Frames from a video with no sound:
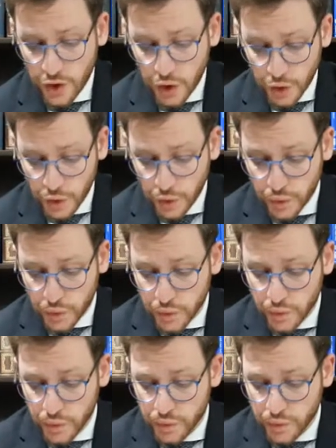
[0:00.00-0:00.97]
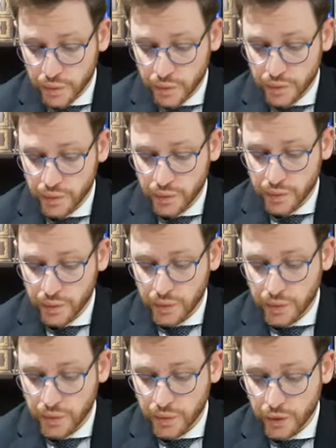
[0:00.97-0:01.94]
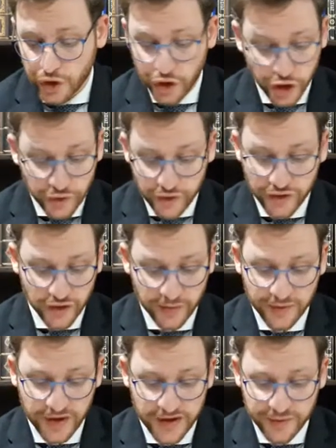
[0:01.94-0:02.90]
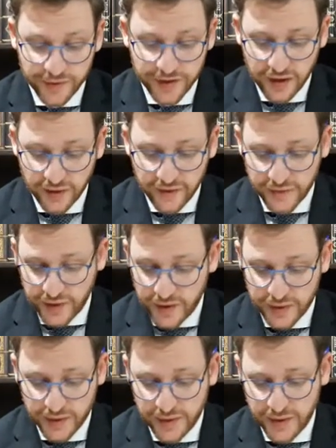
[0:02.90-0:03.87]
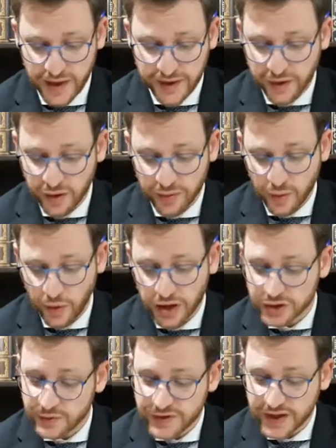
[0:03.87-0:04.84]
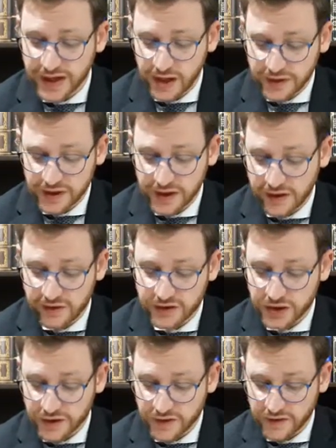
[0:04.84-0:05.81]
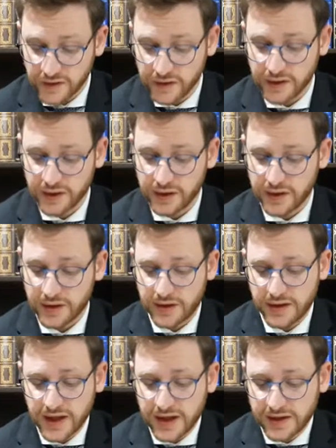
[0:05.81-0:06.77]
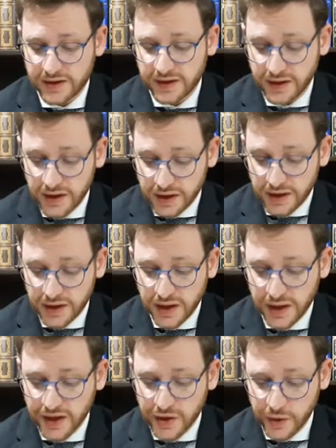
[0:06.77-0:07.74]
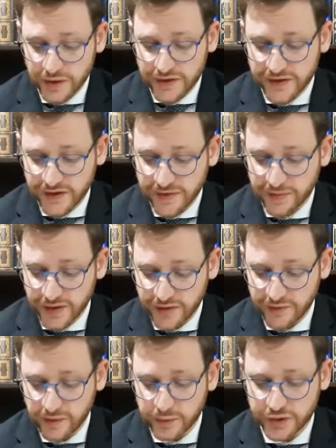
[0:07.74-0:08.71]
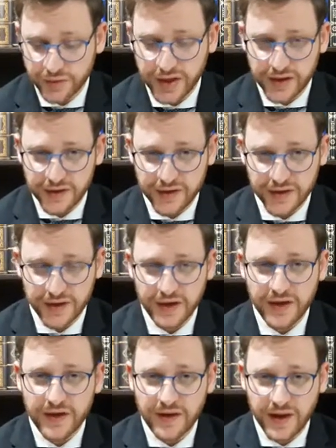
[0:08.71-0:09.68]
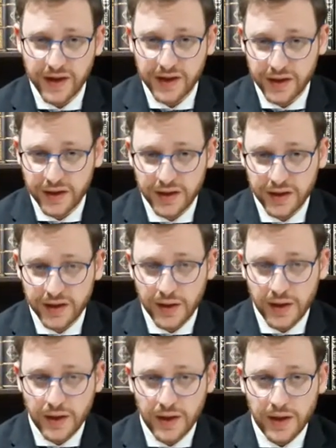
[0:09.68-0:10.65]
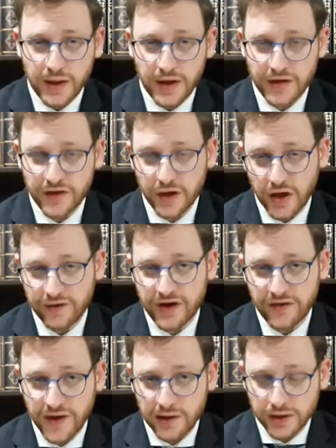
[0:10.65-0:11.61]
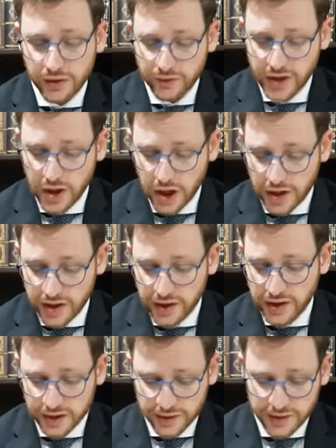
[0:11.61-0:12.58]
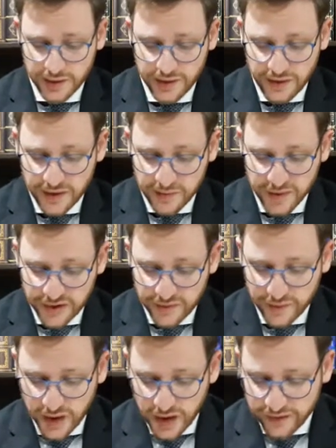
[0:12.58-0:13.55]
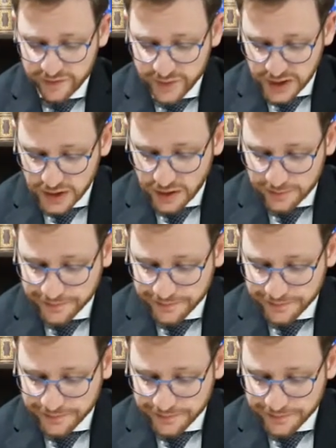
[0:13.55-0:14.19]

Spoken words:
who could circumcise himself and it'll be 100% healthy. It's just that he ignores this mitzvah, which means that he is an over avera regarding the mitzvah of milah.